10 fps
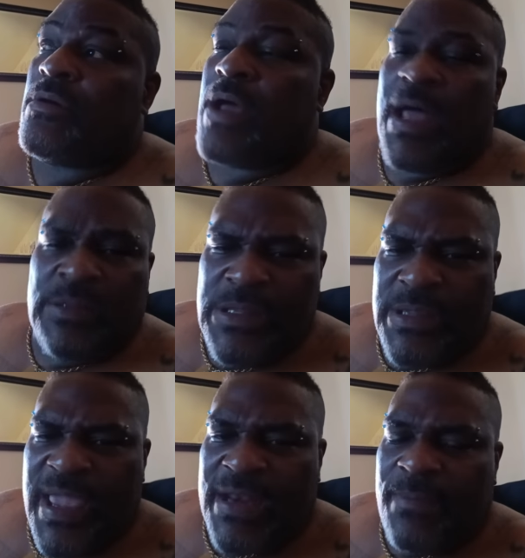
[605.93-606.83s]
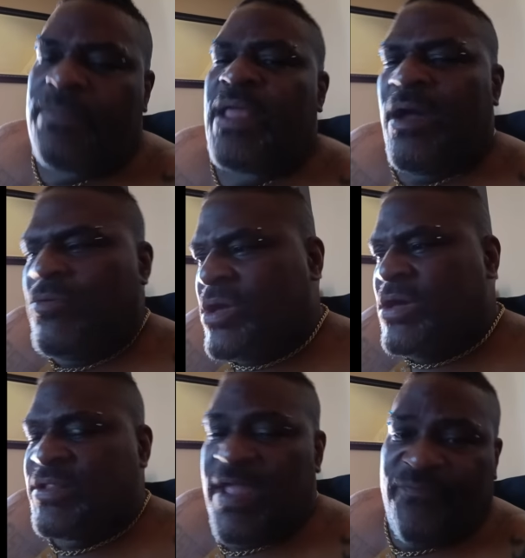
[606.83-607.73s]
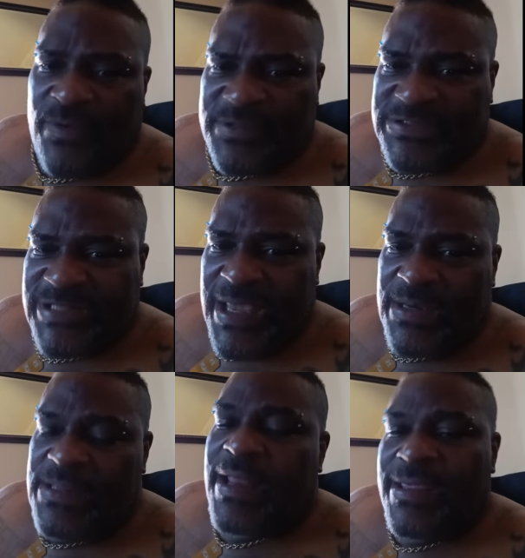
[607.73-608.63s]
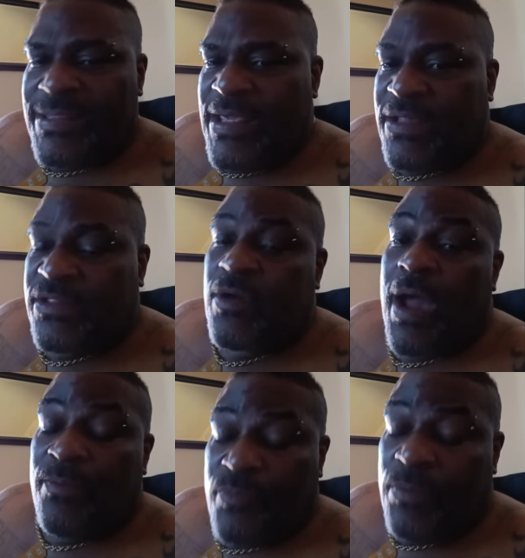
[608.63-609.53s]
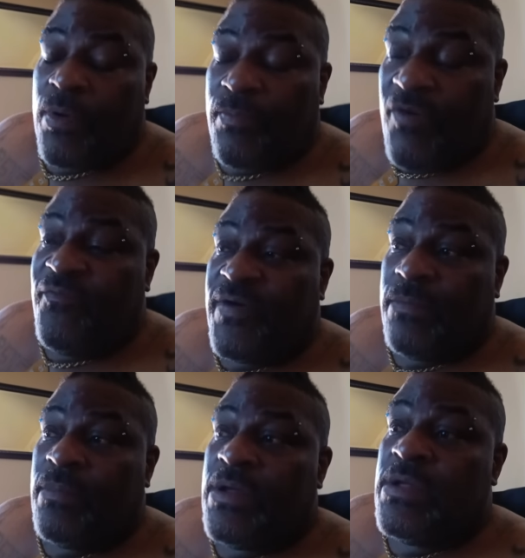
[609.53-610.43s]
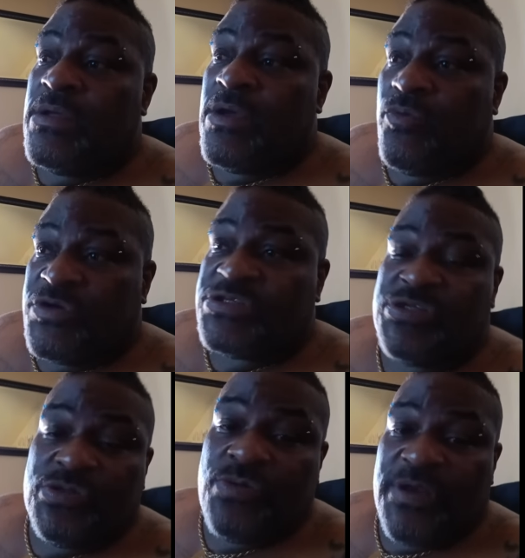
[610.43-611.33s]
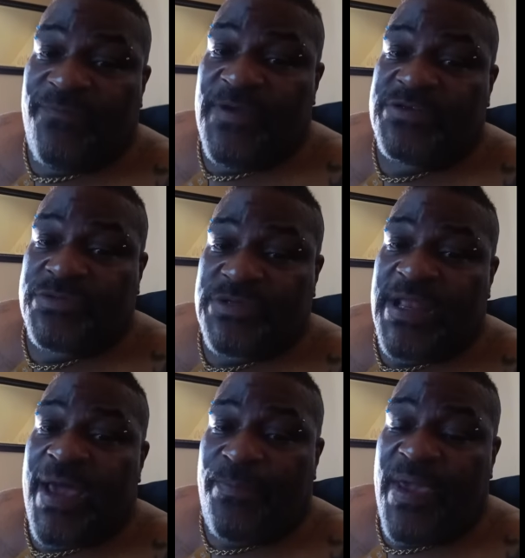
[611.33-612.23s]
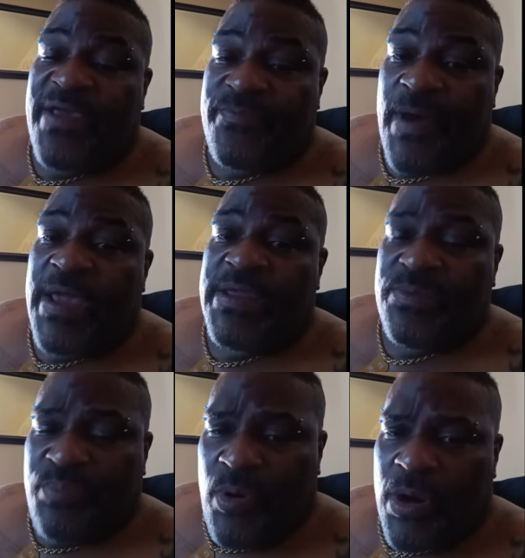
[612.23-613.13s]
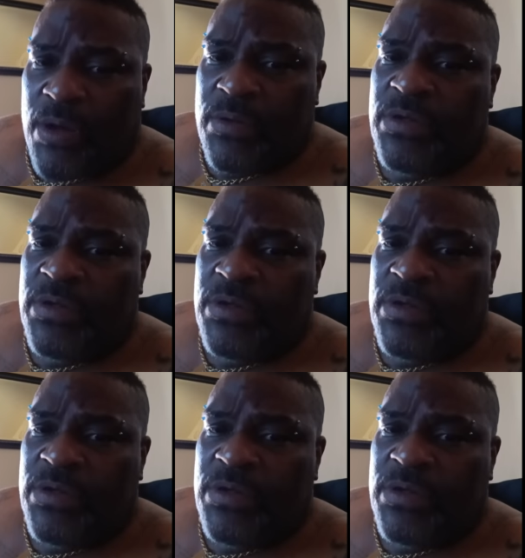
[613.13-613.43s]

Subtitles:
I look at him. I'm like, oh, cuz, they from the set? He like, yeah. So I remember both of them was the two individuals that I passed by in the park.